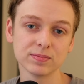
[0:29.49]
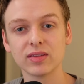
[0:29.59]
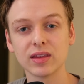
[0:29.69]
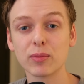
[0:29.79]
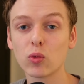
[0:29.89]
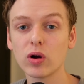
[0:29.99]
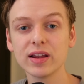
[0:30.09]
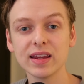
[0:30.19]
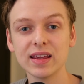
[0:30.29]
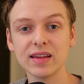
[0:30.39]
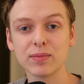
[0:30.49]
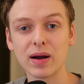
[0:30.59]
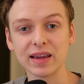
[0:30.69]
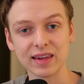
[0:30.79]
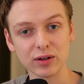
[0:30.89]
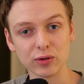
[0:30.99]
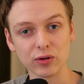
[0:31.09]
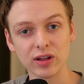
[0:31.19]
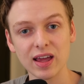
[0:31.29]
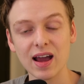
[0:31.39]
Number one is my Kindle.
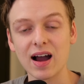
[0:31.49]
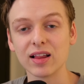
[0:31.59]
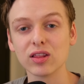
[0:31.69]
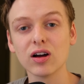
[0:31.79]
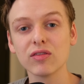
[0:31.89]
I love